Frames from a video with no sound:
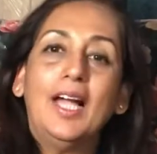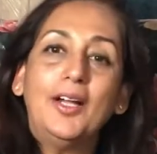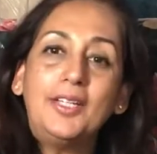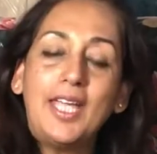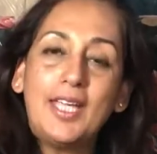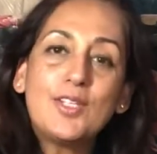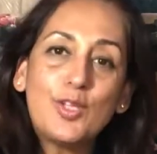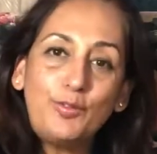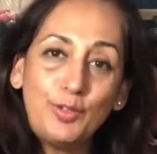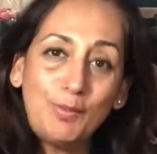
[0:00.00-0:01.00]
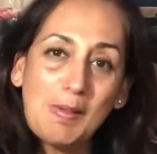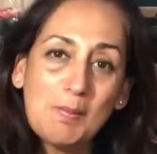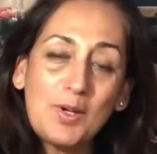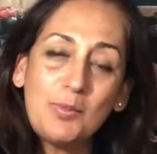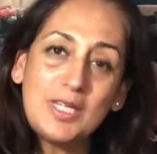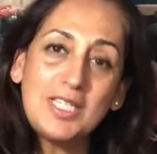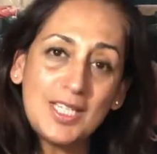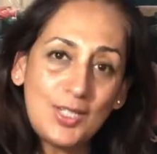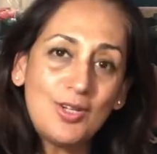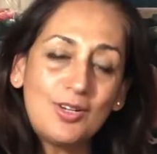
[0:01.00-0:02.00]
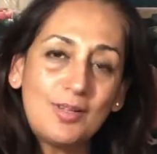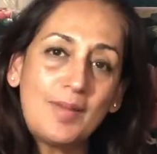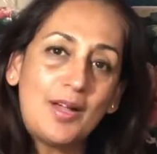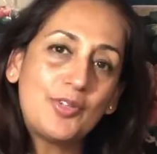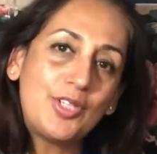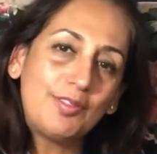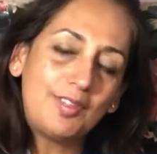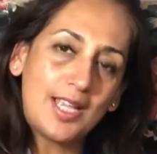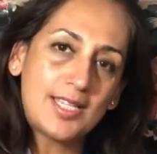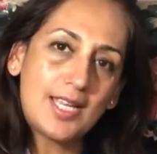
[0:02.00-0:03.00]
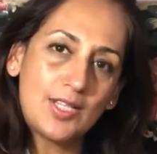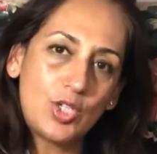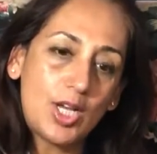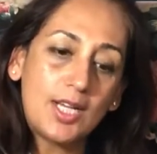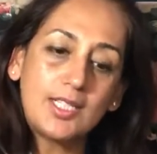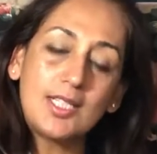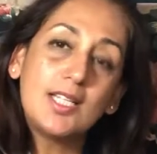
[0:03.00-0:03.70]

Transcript: Okay, so if you remember, we did talk about the Flying Star chart